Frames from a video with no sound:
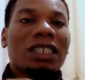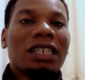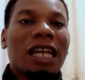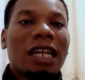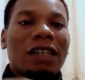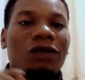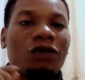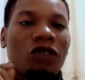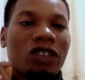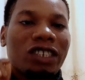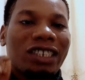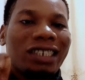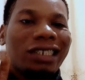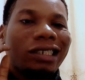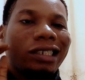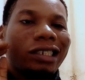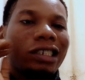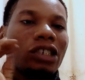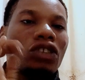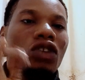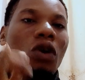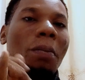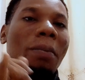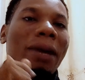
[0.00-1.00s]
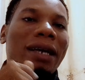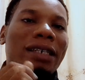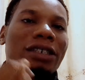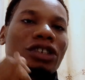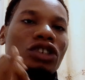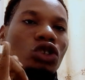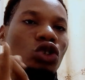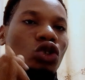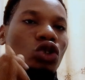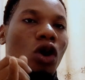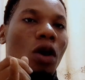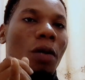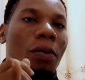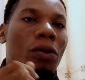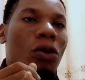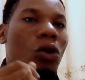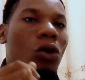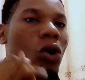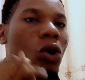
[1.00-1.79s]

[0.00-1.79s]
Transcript: out for these three numbers: job,